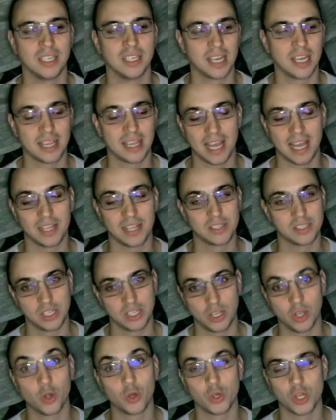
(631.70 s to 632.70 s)
I
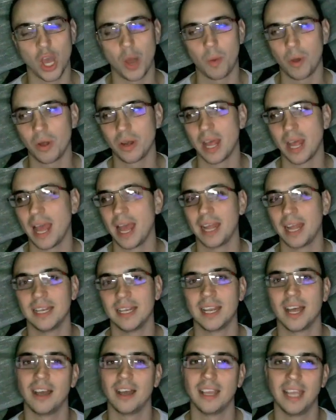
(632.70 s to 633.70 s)
could go on, and
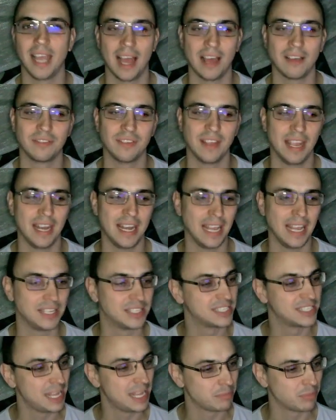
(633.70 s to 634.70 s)
I have in a
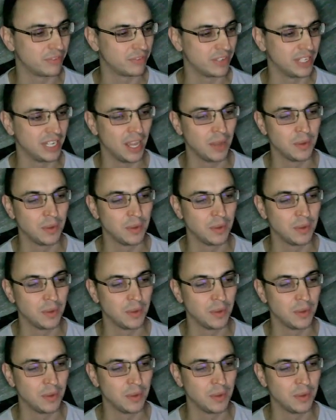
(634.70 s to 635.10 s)
separate video.